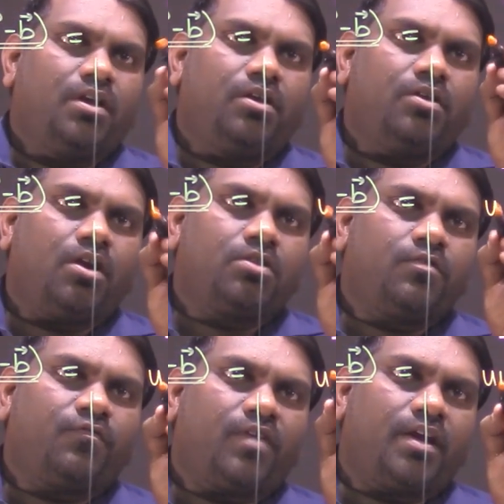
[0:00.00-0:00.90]
in order to
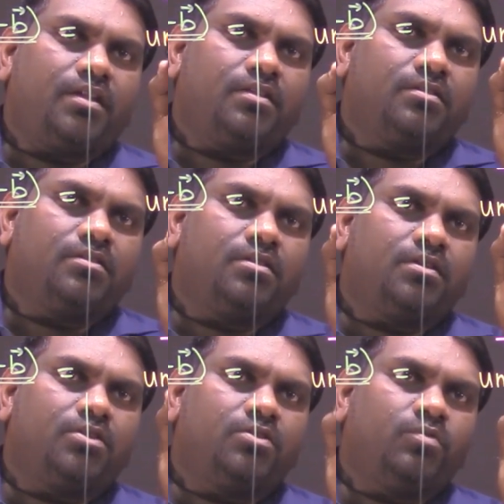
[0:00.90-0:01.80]
find the
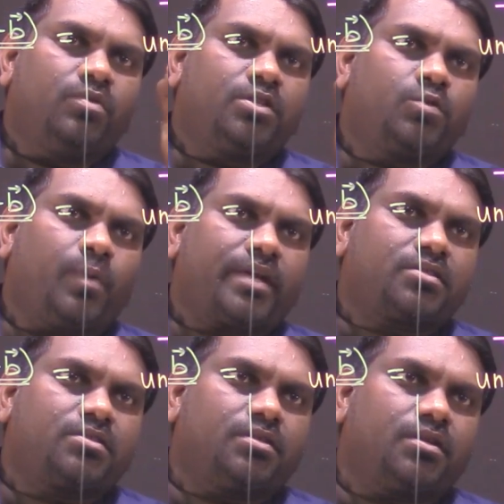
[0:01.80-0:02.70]
unit
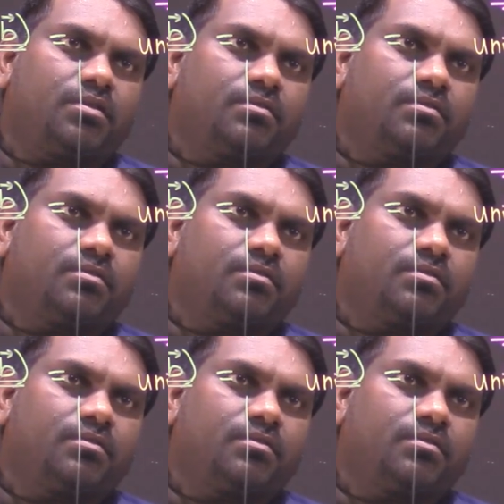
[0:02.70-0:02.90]
vector,